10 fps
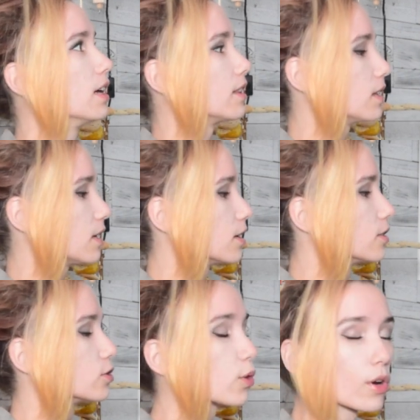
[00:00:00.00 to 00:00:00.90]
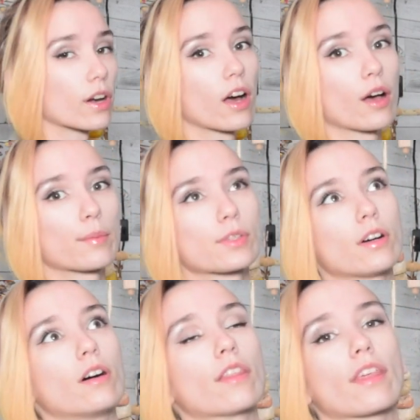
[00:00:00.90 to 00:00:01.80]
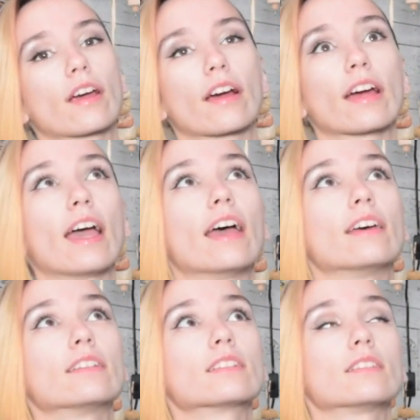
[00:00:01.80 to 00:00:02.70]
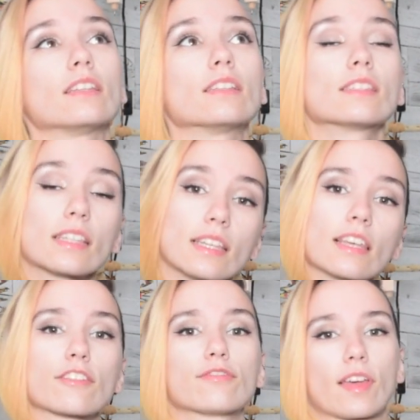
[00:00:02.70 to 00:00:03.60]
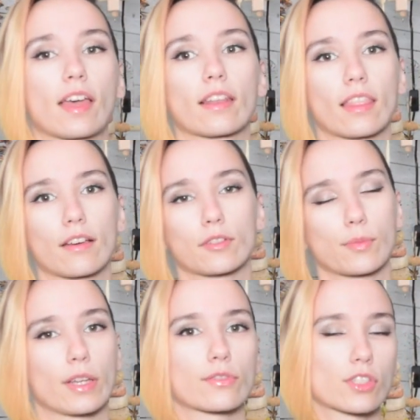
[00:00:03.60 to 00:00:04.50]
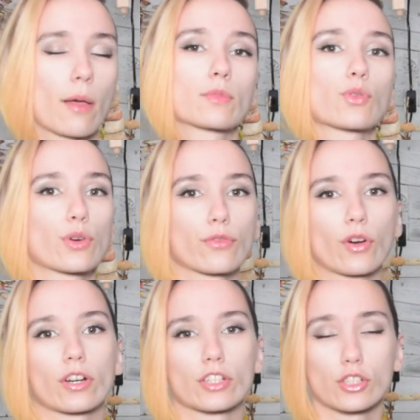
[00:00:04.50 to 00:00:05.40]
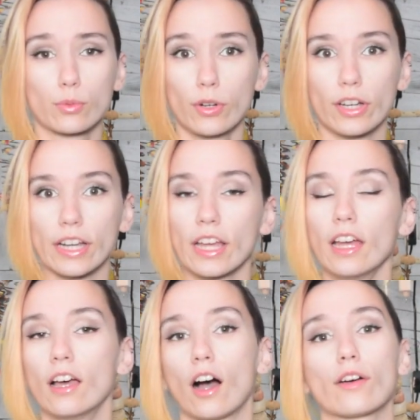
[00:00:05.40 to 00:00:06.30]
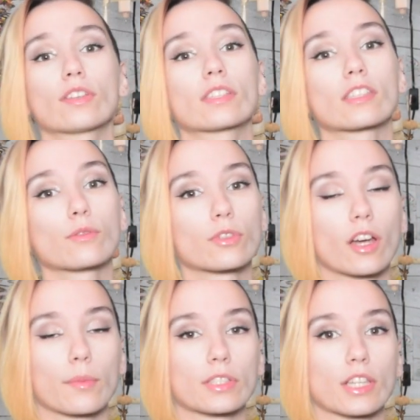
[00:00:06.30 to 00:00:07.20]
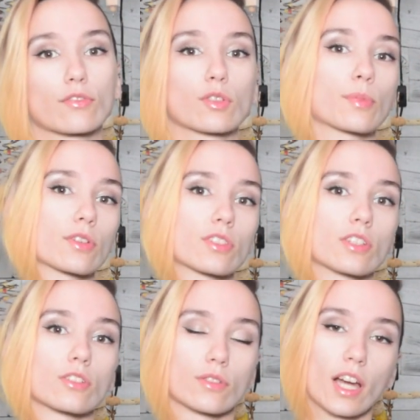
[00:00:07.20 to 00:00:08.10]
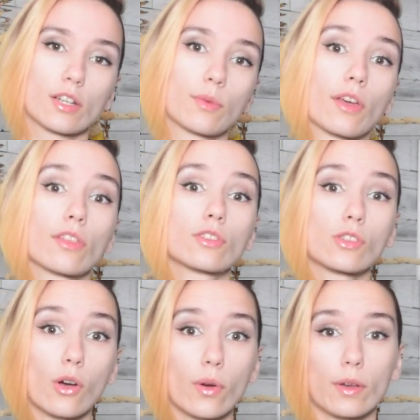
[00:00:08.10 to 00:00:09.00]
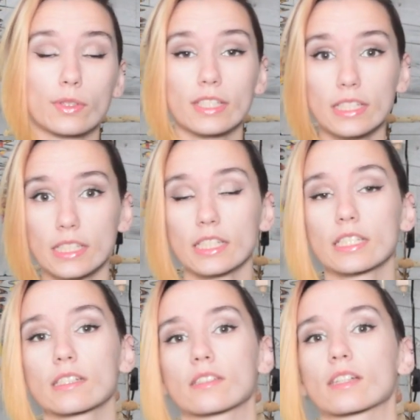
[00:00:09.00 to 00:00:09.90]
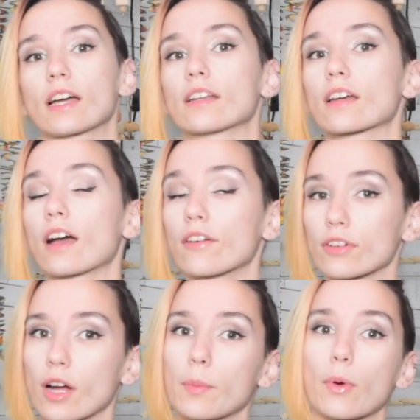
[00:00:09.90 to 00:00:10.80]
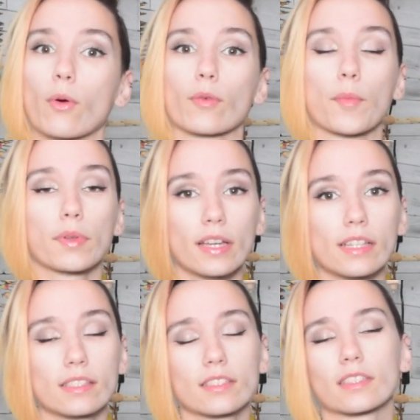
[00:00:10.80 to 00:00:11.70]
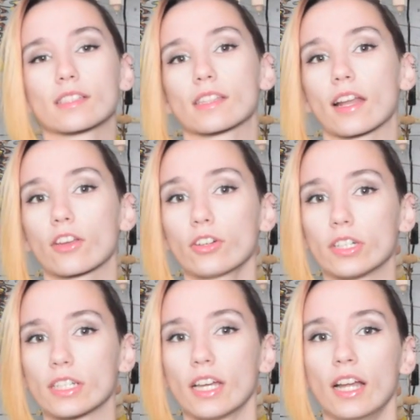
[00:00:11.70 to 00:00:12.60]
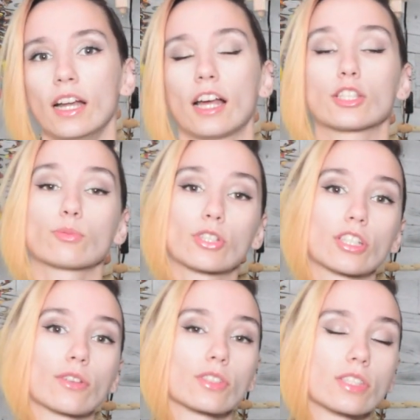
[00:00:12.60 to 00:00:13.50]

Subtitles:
the doorknobs on there, and the ceiling fan that was made of some sort of varnished wood. Obviously would not be safe for the birds to interact with, so it was easiest just to kind of cover up or replace the things that I could. I switched out the